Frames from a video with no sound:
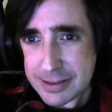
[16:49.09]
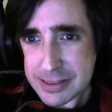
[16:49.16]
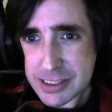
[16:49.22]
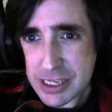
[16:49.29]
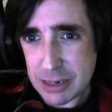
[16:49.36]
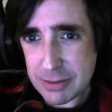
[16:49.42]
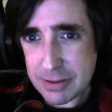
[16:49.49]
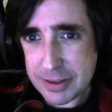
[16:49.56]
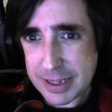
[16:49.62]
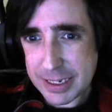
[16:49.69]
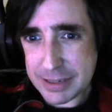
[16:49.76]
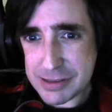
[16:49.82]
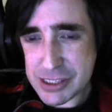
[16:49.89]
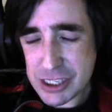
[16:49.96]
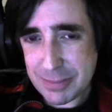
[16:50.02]
So
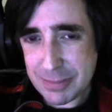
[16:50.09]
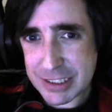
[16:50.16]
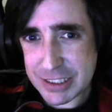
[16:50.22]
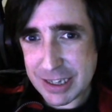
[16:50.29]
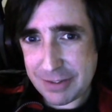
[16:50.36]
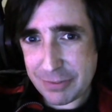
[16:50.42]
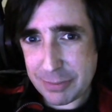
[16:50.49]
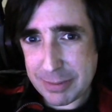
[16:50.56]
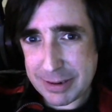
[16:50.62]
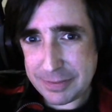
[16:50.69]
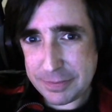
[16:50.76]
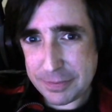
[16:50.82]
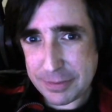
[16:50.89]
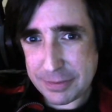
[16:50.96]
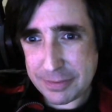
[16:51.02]
thank you so much,
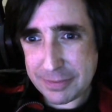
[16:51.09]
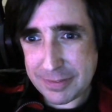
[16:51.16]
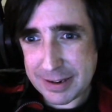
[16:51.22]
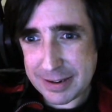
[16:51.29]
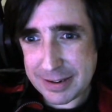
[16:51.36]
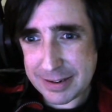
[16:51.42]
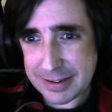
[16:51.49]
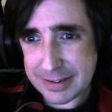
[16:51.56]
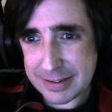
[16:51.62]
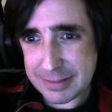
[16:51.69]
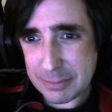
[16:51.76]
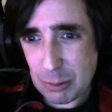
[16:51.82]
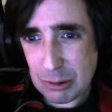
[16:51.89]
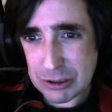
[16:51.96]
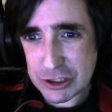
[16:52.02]
everyone, for
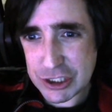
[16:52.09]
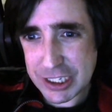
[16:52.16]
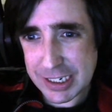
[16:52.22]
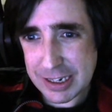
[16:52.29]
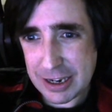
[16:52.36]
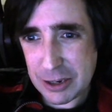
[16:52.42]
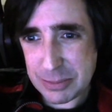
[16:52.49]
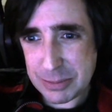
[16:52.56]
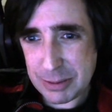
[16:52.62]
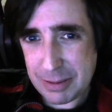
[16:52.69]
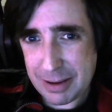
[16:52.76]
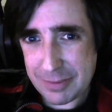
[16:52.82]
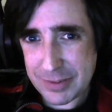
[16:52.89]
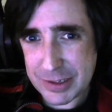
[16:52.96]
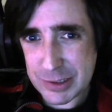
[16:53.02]
watching. I hope you
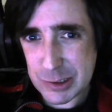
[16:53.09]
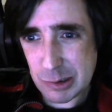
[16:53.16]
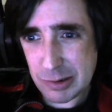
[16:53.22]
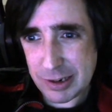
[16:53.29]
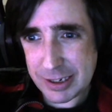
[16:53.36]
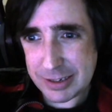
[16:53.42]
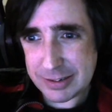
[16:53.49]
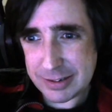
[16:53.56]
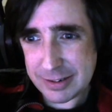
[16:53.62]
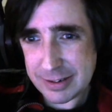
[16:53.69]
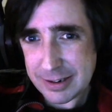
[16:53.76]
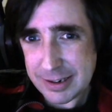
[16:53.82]
have enjoyed.